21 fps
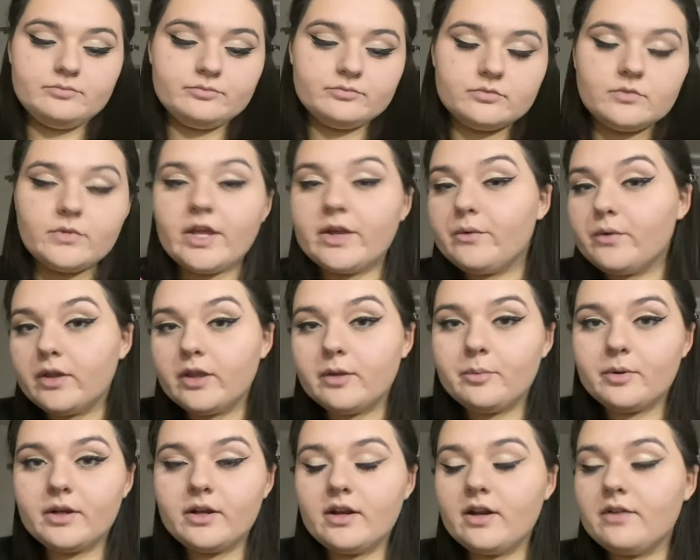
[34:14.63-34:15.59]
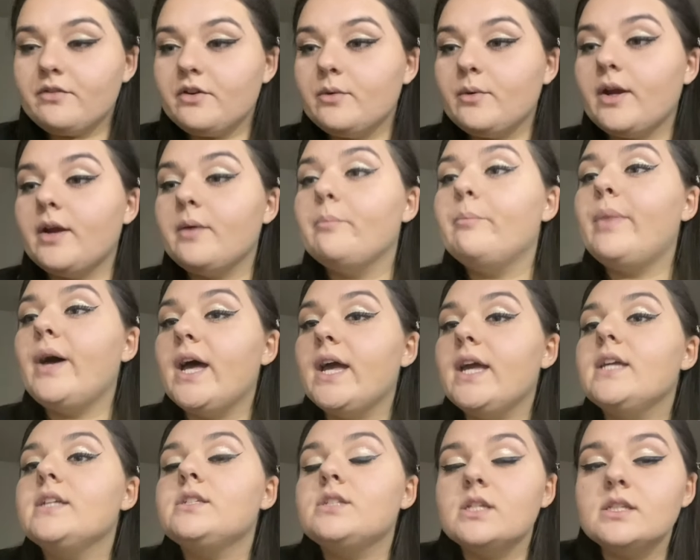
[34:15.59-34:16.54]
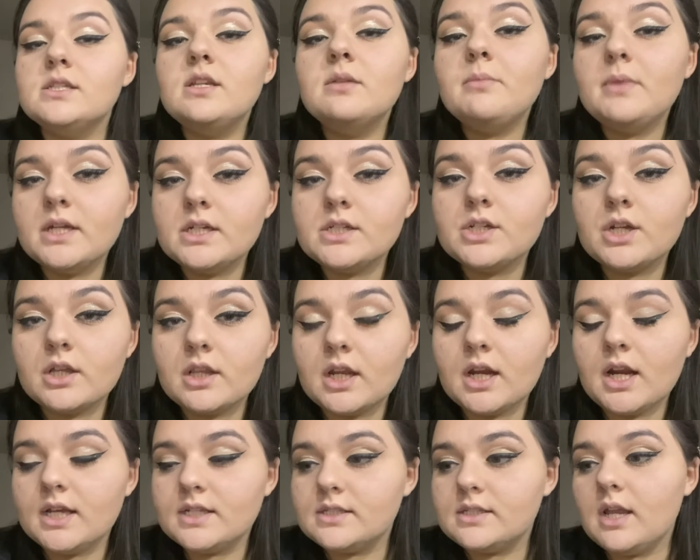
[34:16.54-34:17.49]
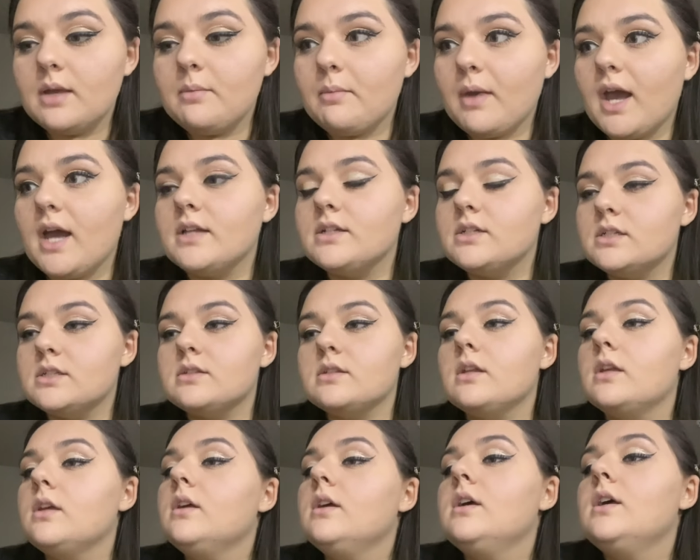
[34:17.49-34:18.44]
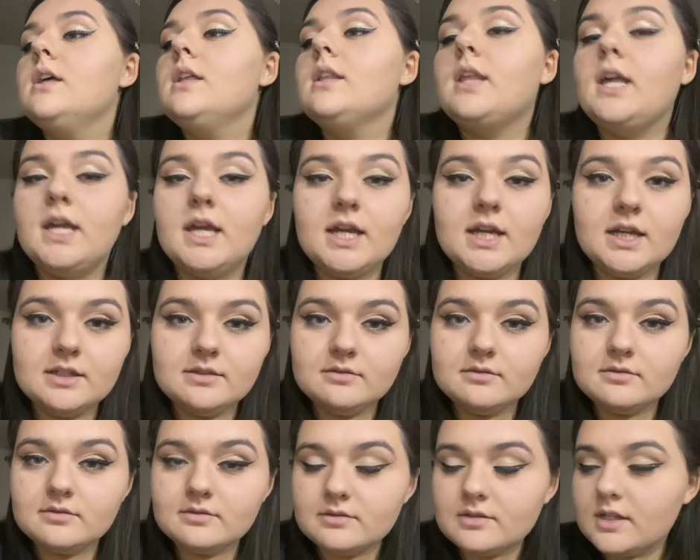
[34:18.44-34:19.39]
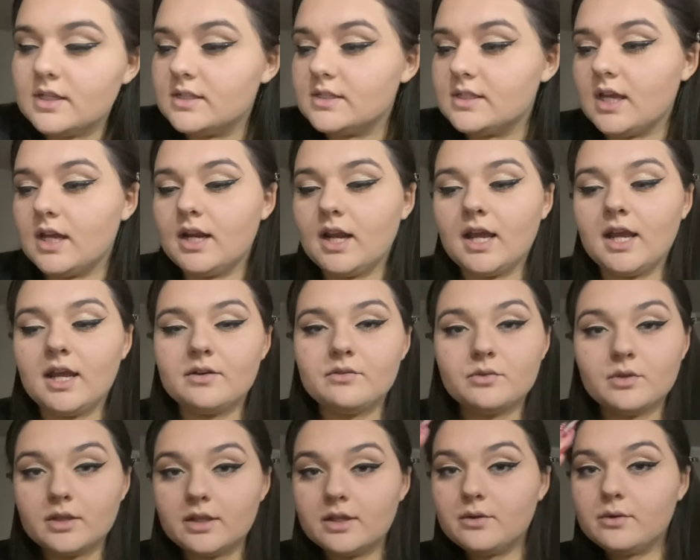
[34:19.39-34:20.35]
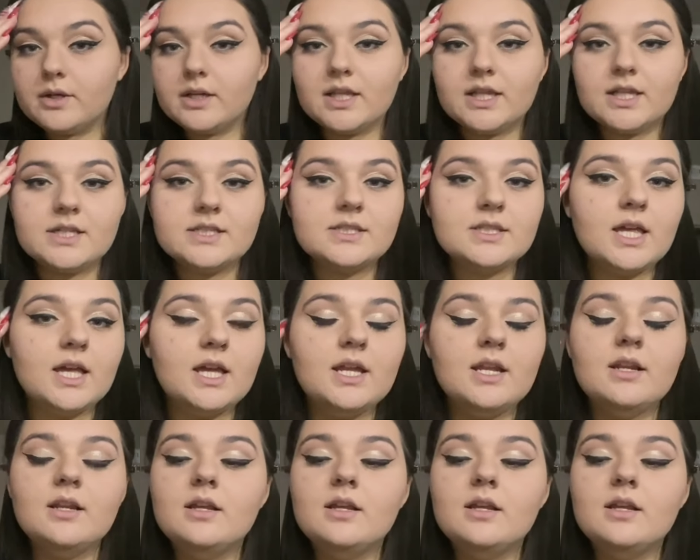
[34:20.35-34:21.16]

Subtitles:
I really put it everywhere, but it's just to make sure that I stay matte. Just like I said, I have really oily skin